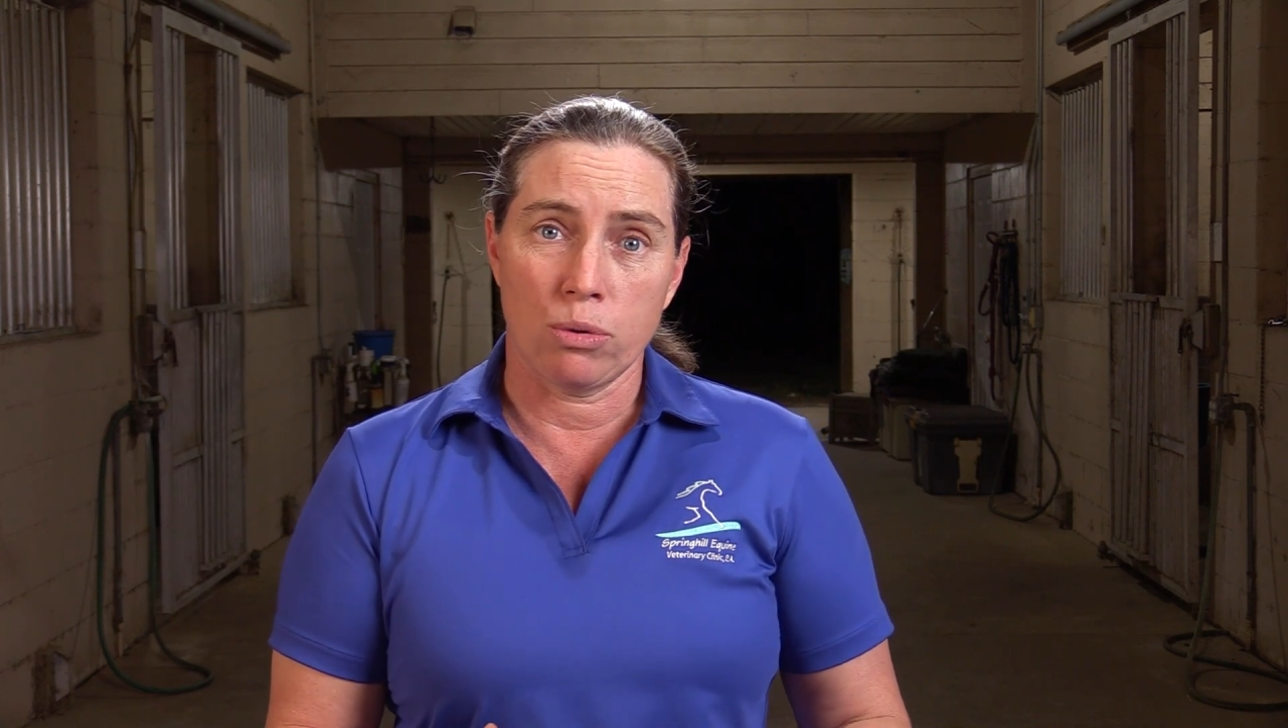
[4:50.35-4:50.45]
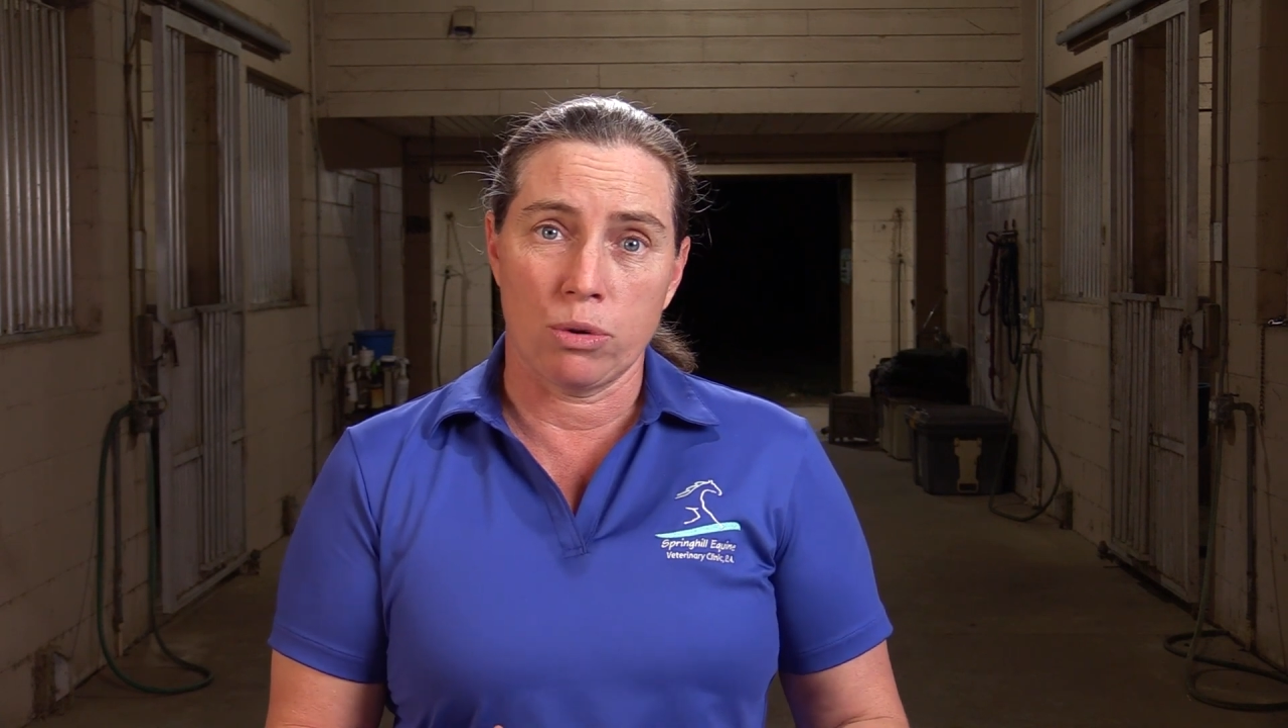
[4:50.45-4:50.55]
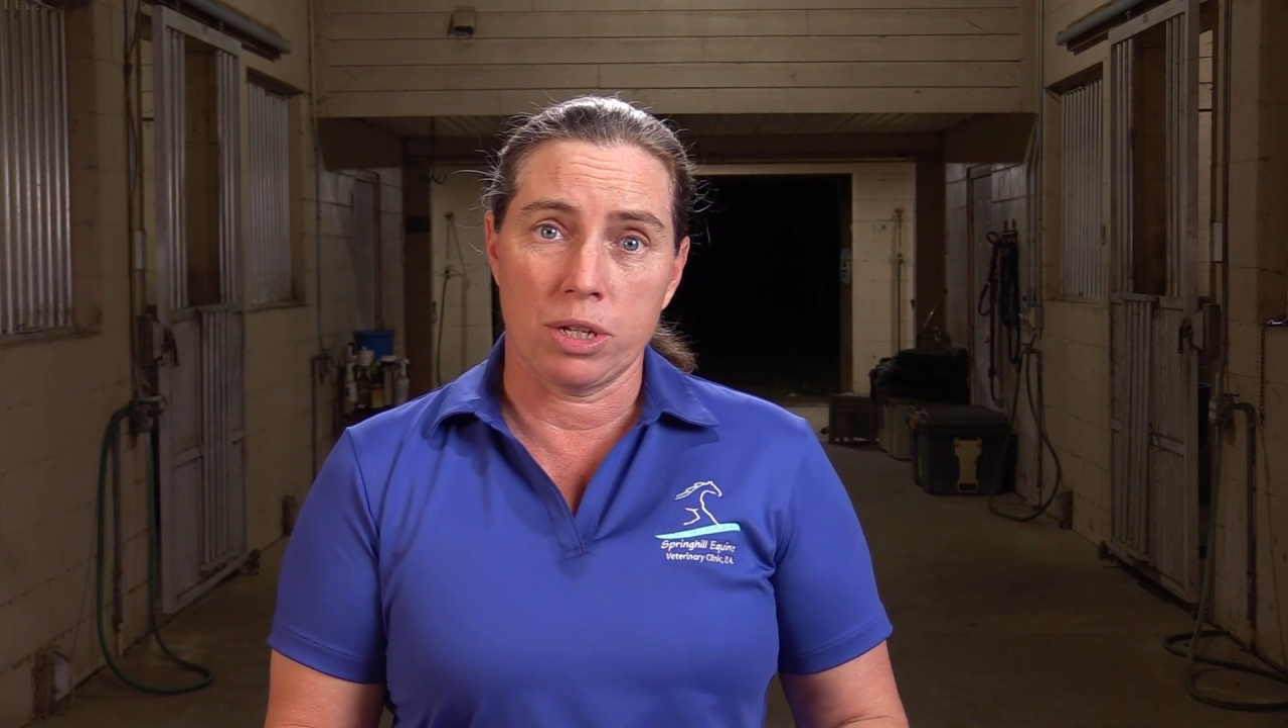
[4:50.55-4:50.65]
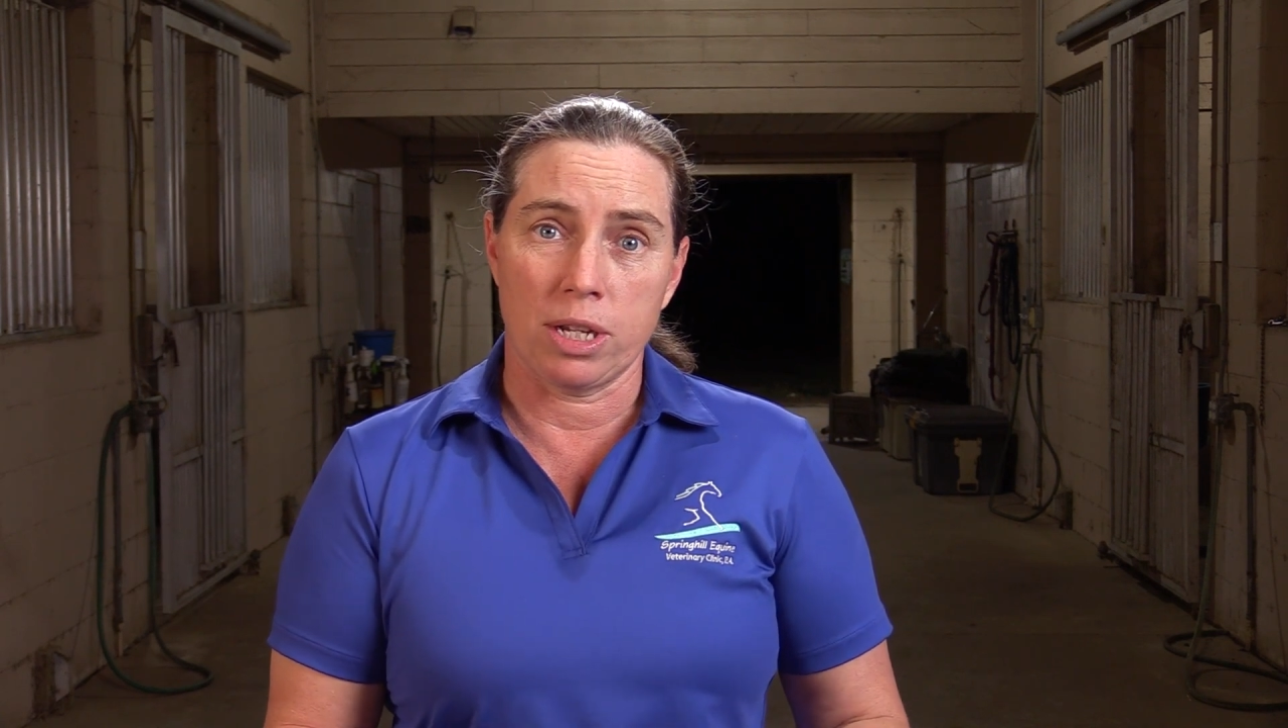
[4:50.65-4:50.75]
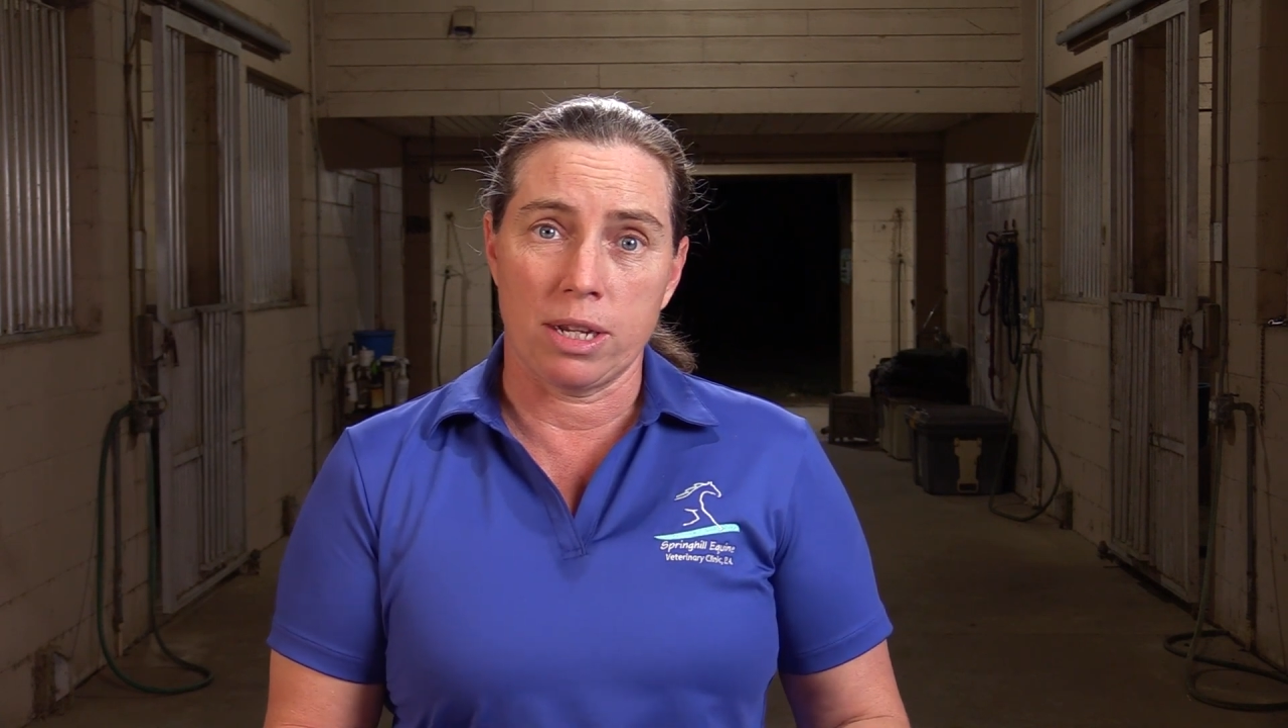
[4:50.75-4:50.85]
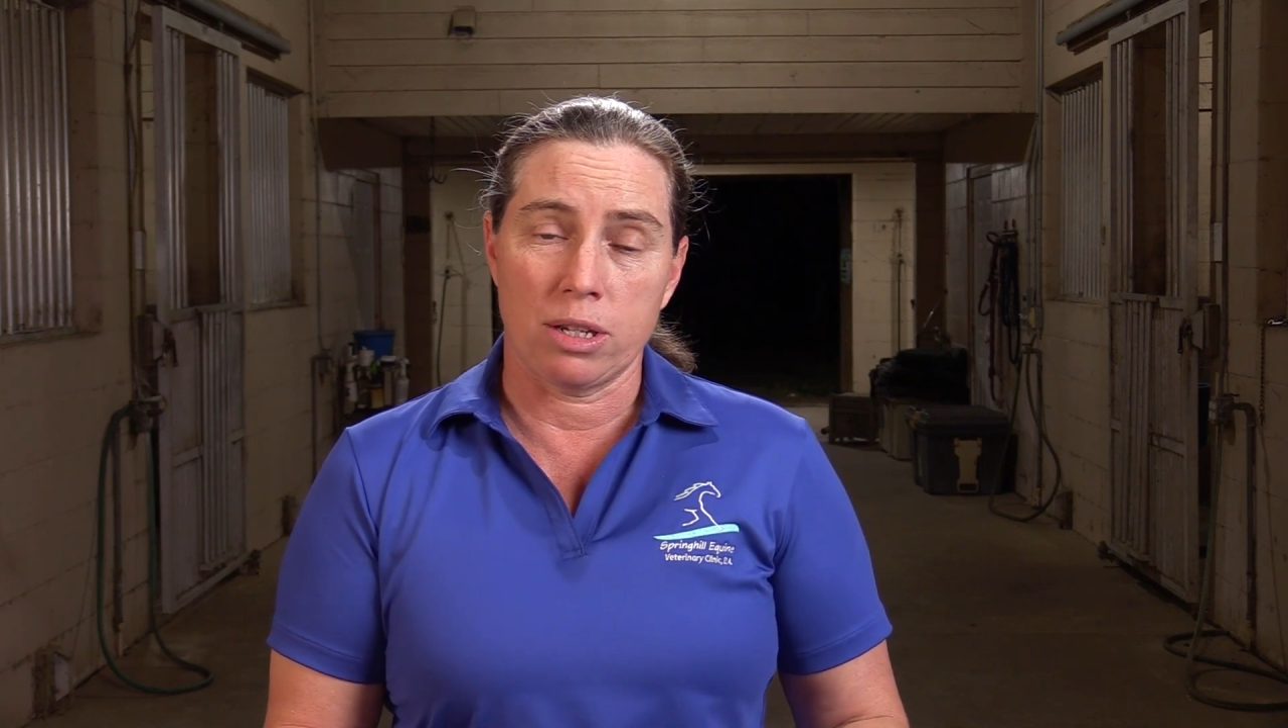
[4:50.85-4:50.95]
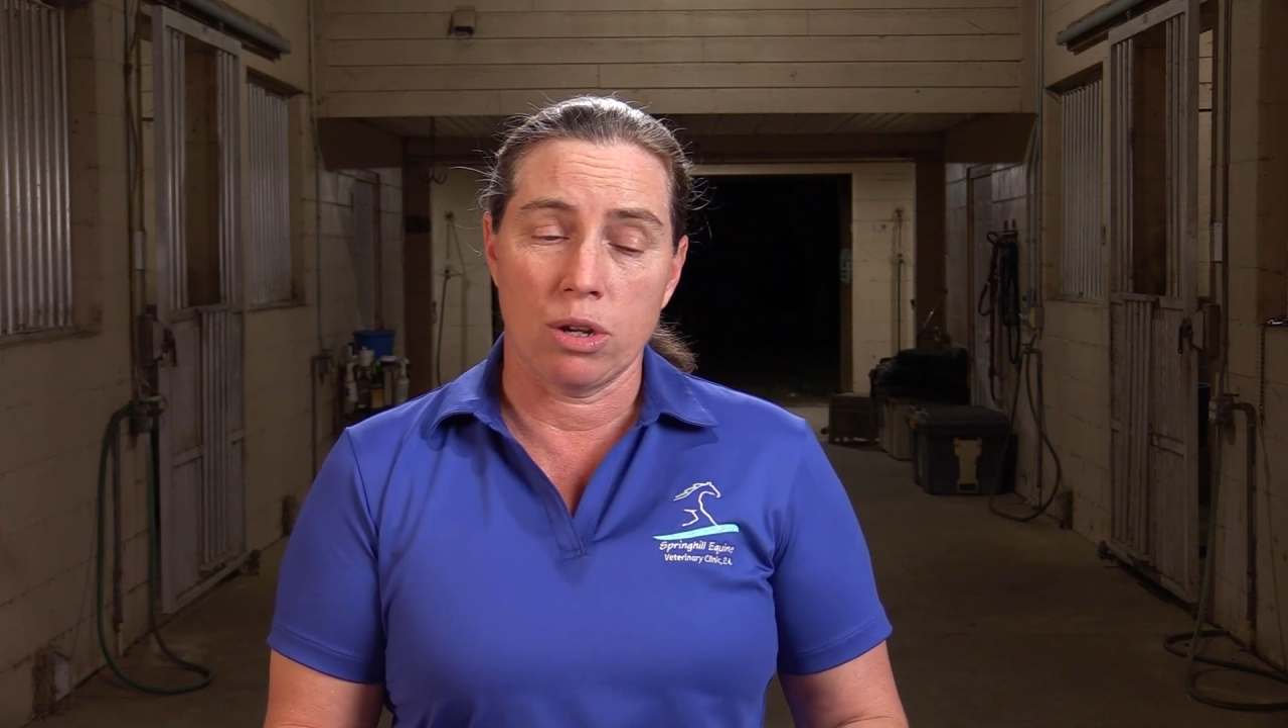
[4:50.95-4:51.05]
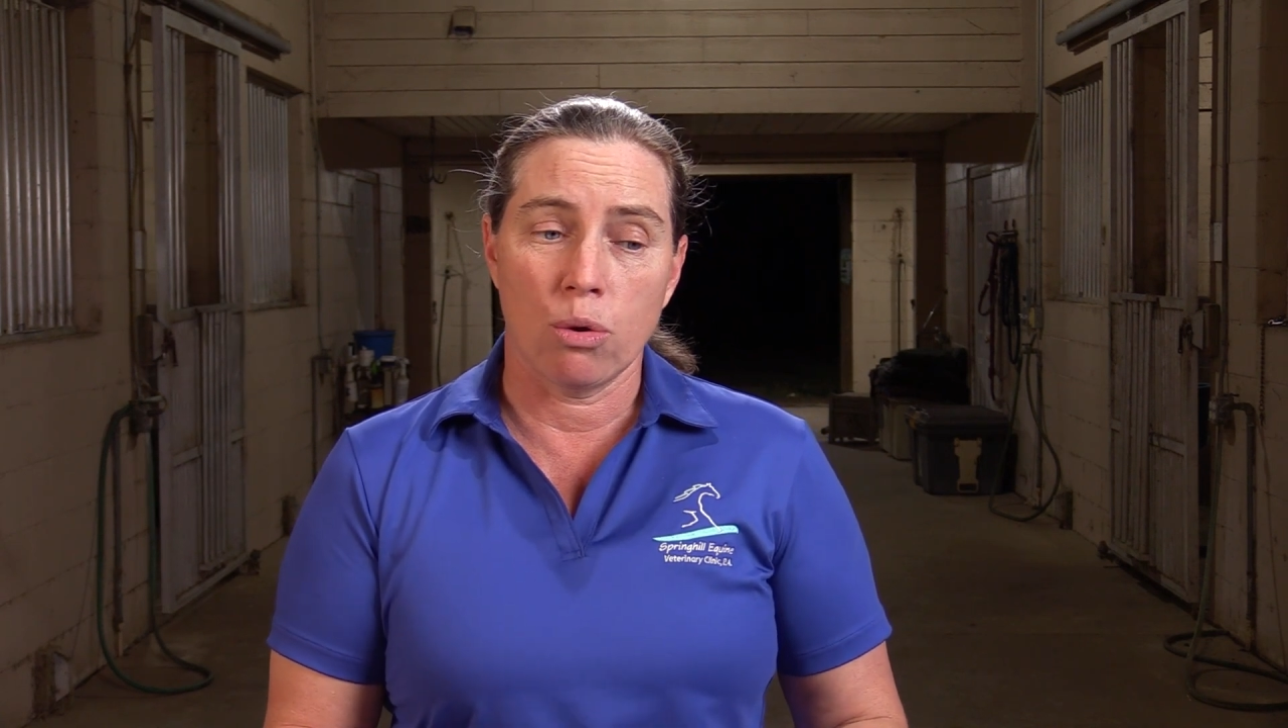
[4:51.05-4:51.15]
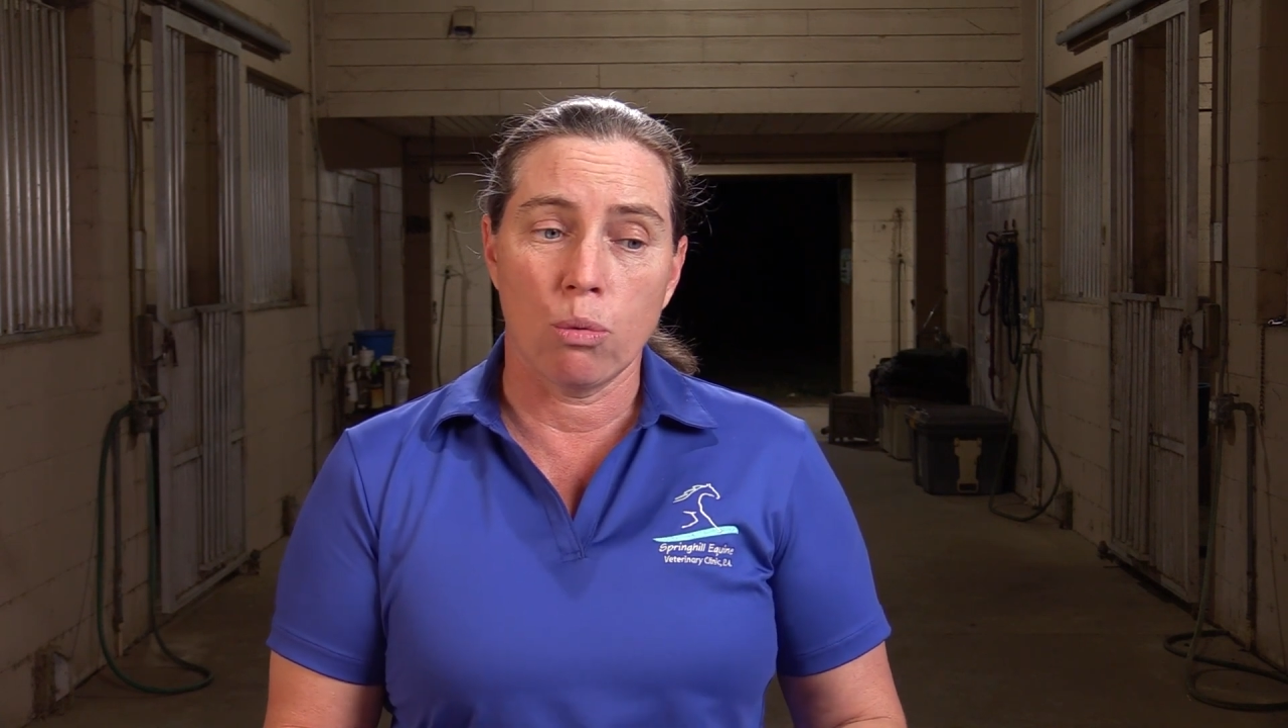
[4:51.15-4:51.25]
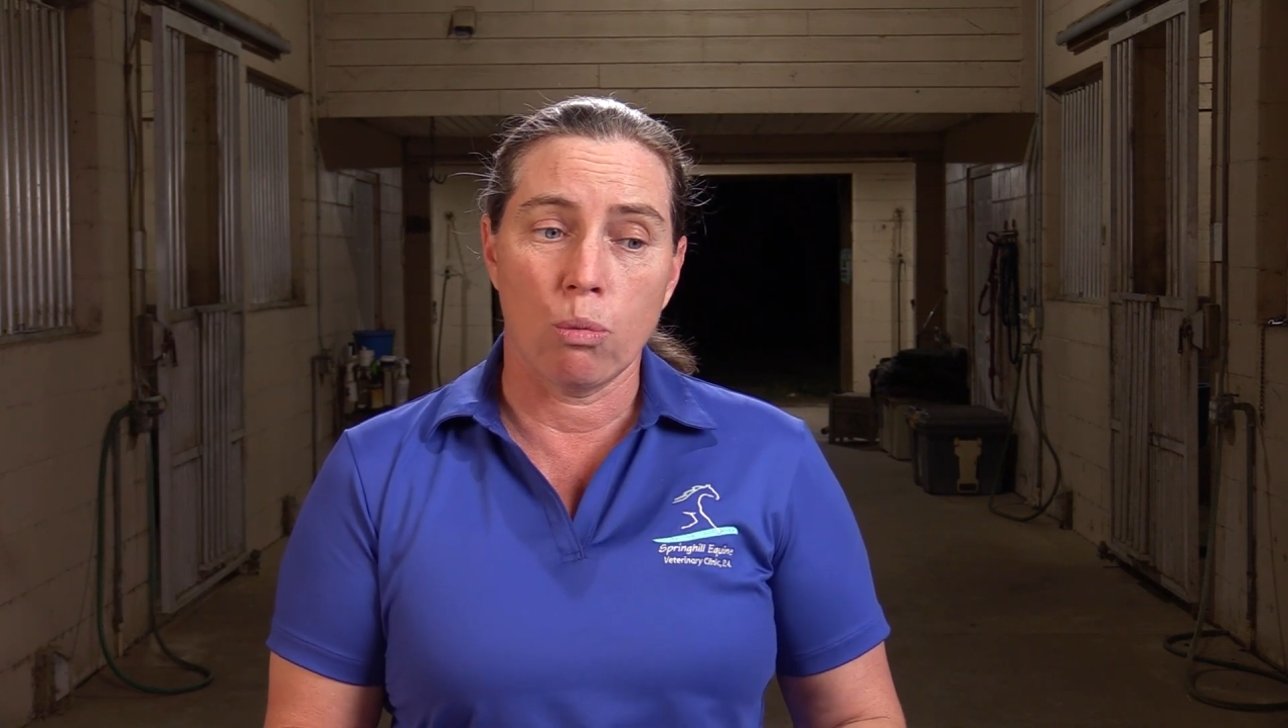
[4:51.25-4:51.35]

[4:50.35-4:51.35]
horses,